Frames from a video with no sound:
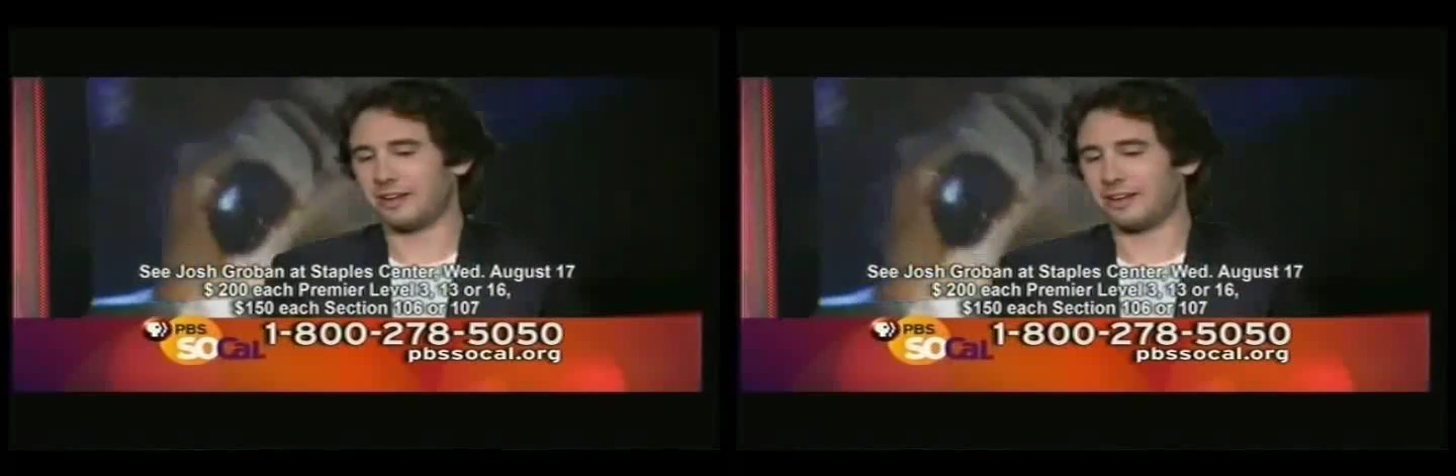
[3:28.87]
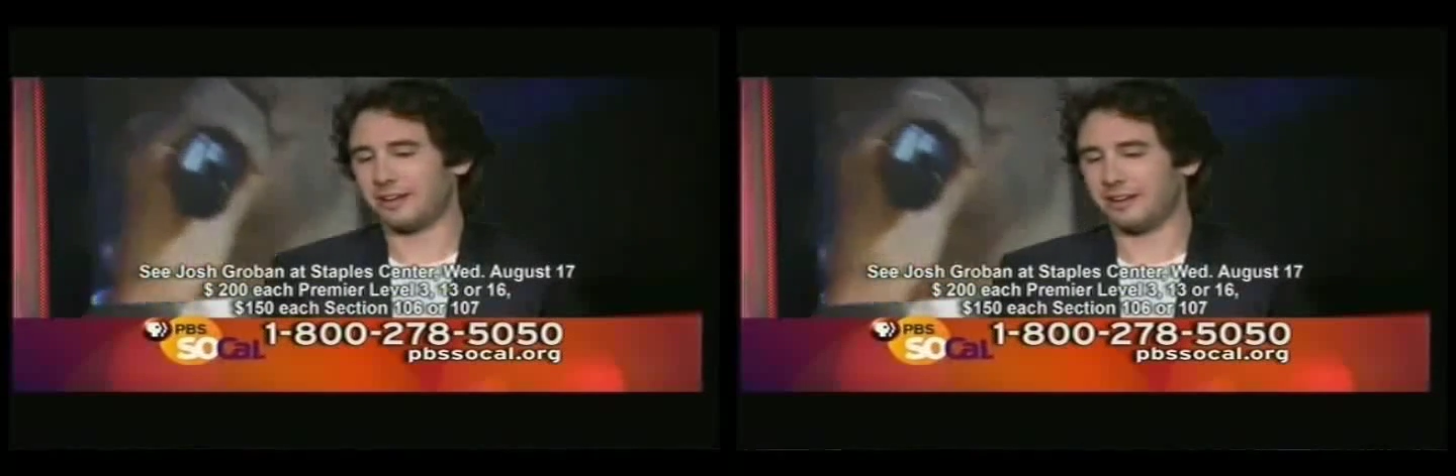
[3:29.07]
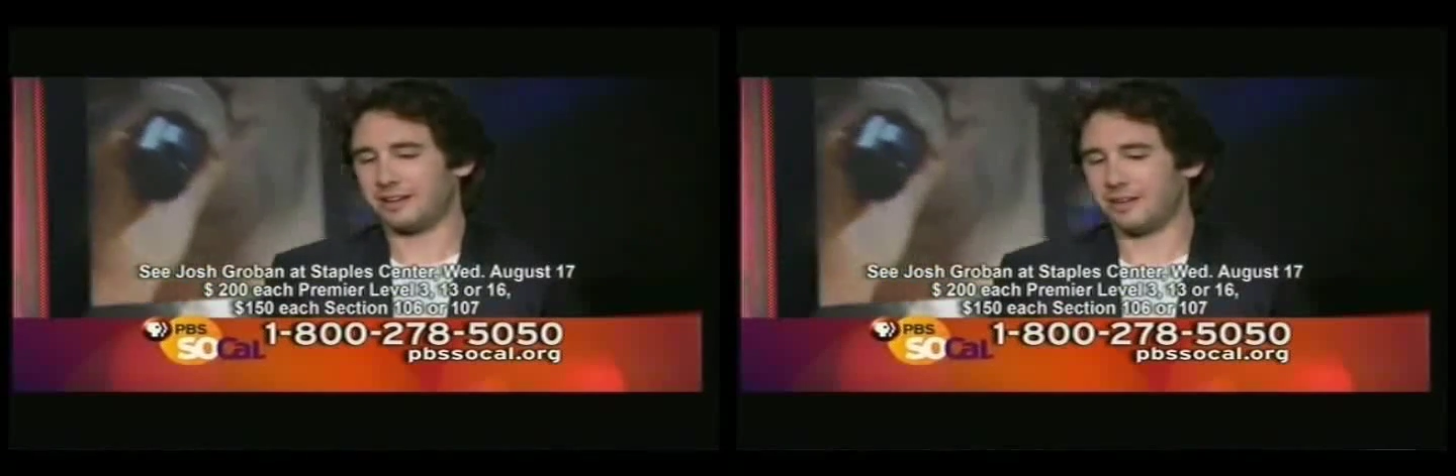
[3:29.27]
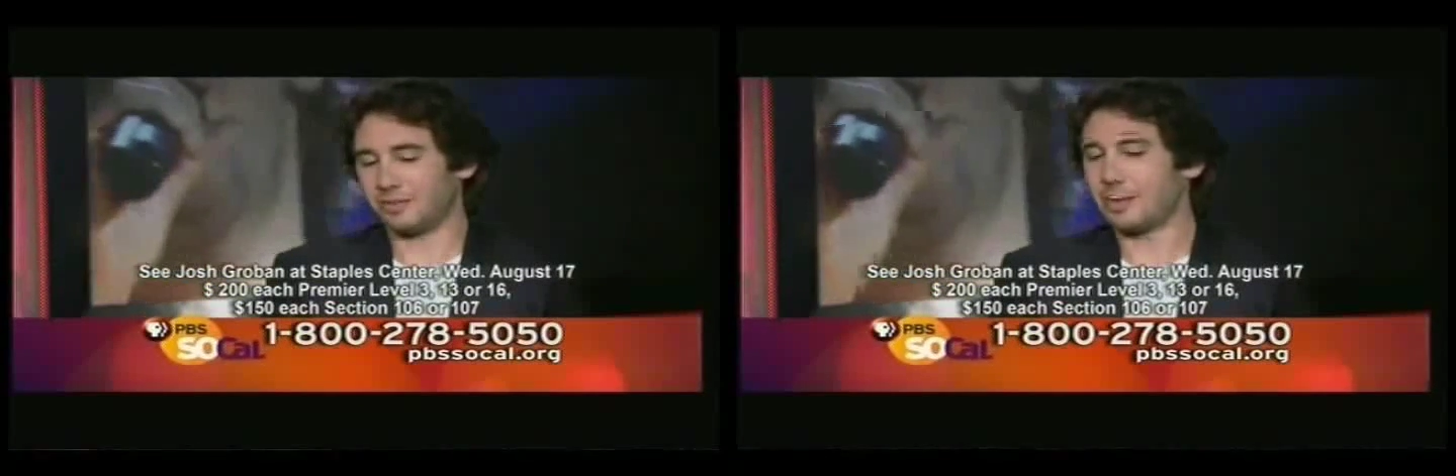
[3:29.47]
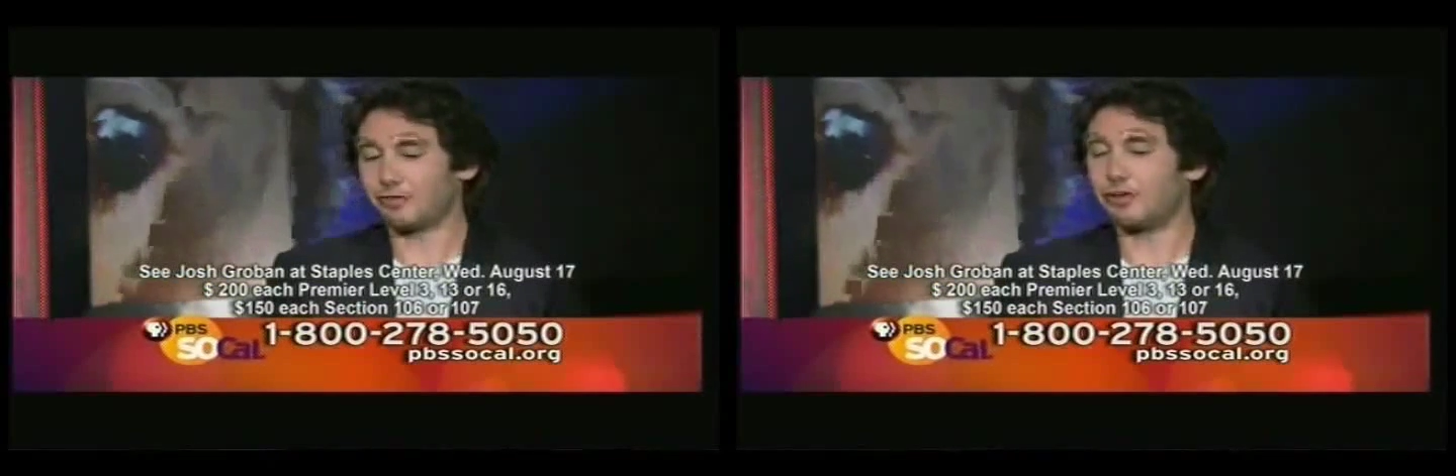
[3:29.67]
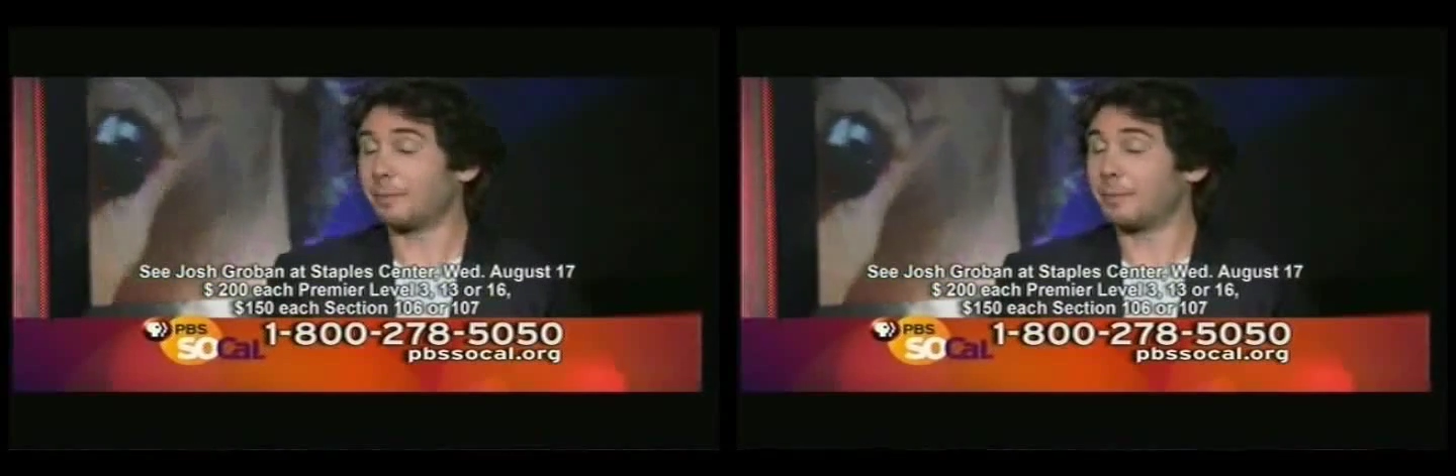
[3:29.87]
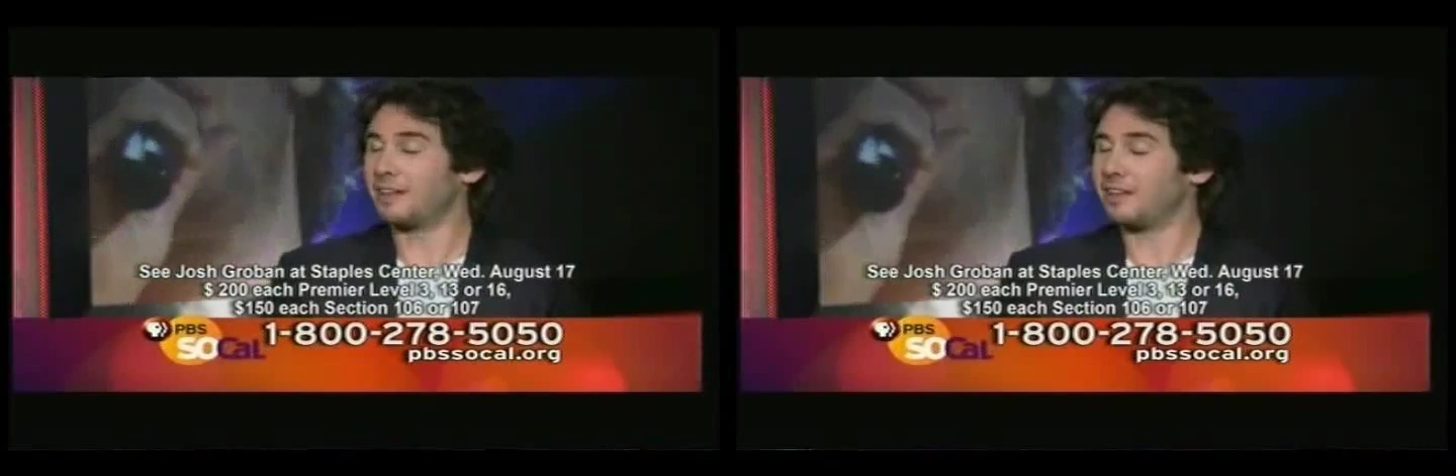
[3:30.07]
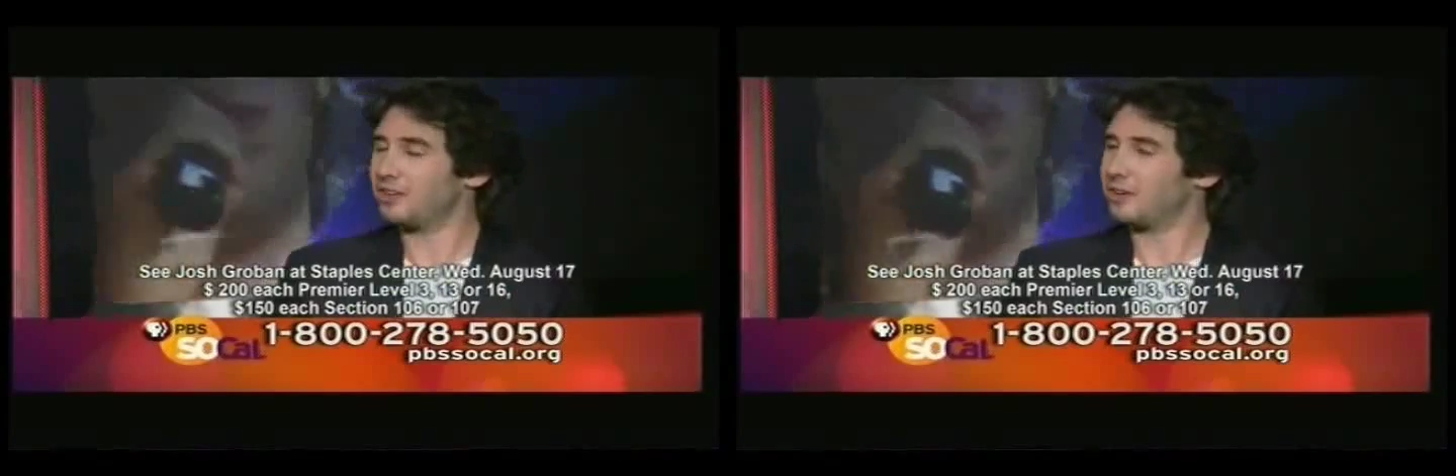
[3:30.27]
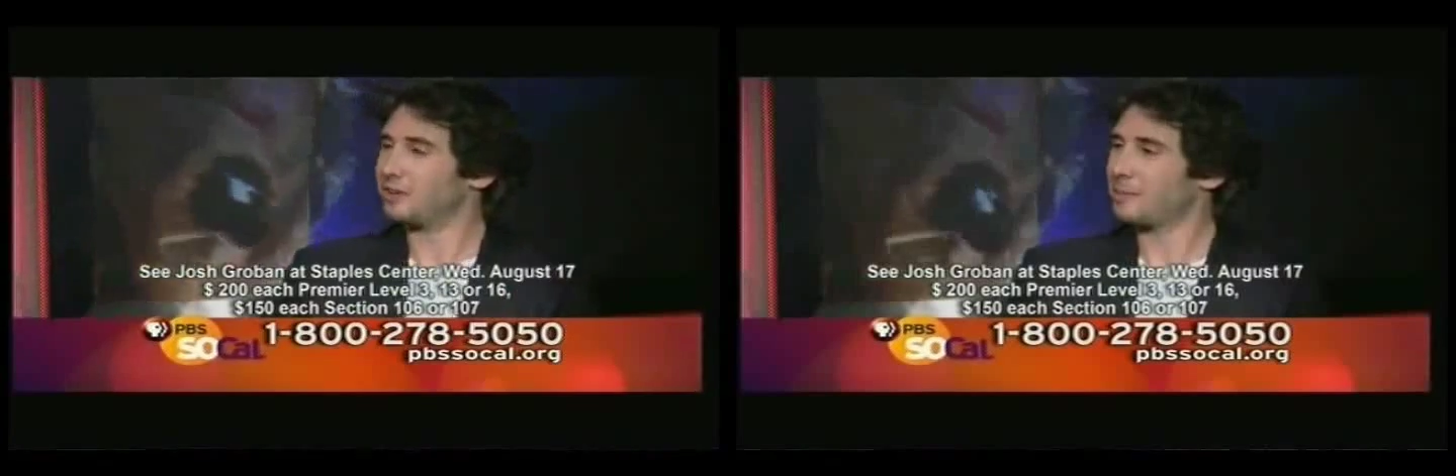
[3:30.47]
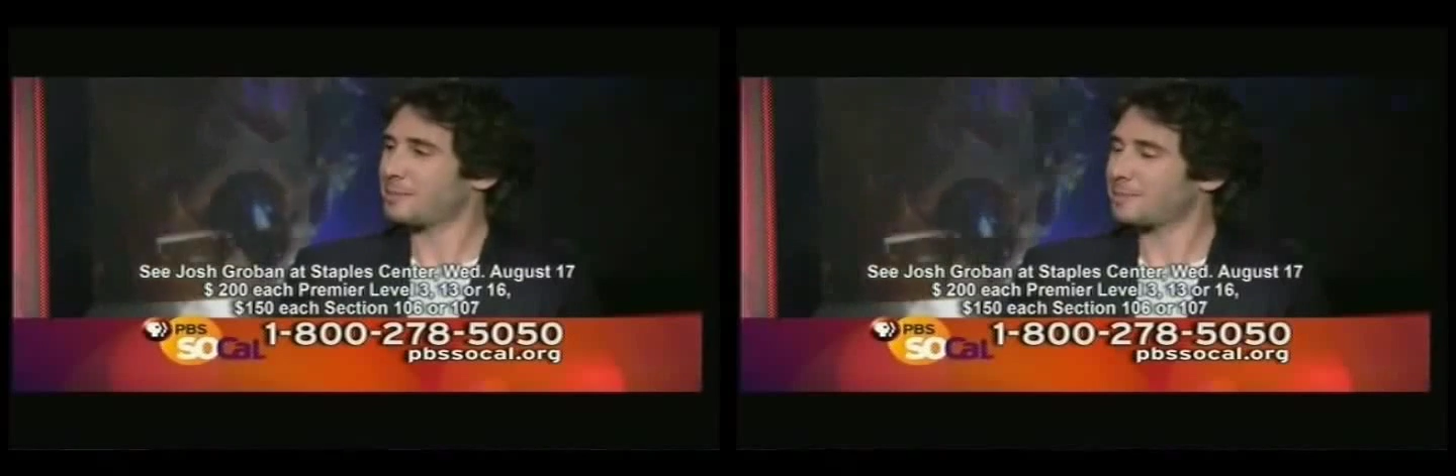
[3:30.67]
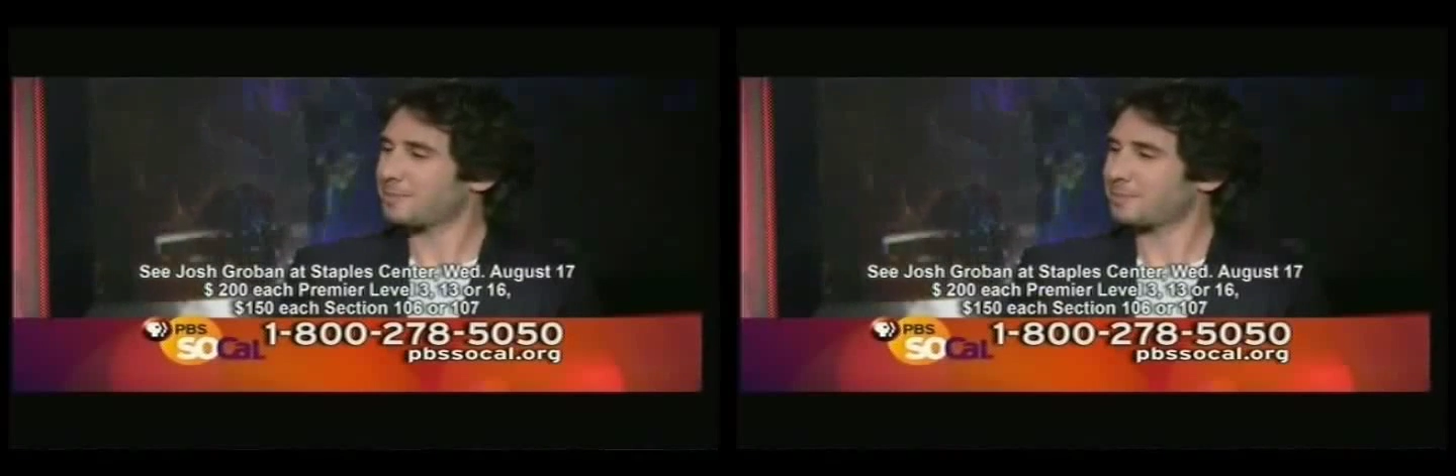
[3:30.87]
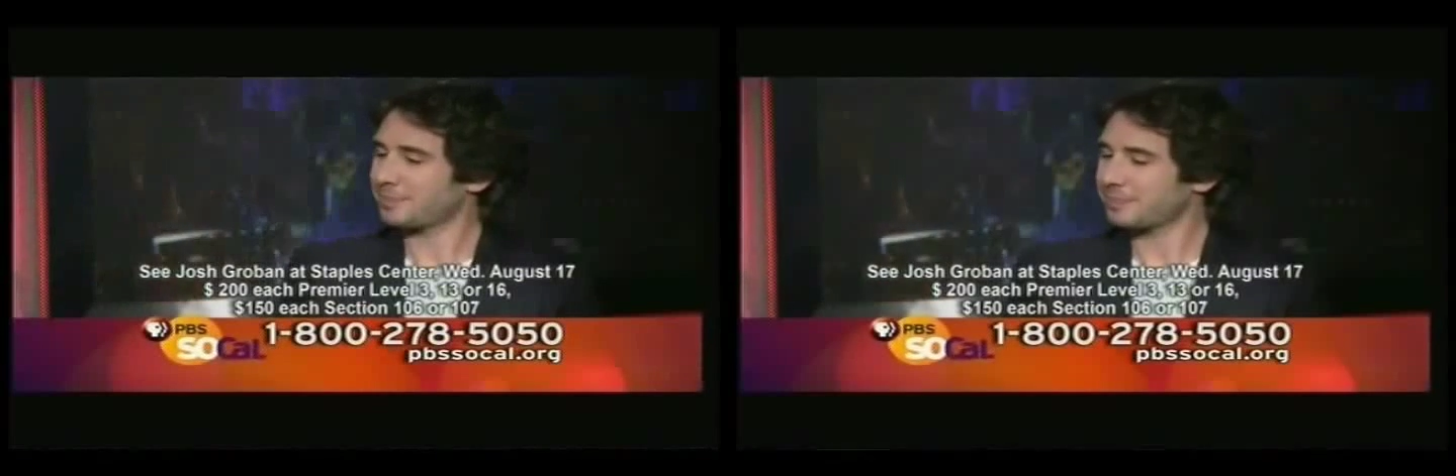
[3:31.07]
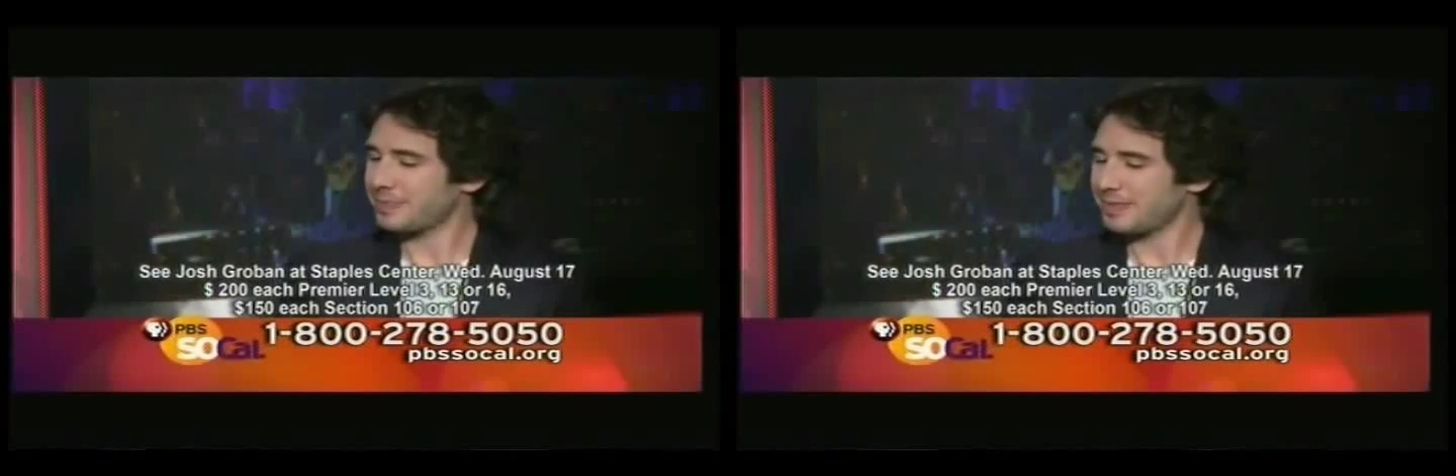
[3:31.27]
and I think it was a lot of fun picking these songs.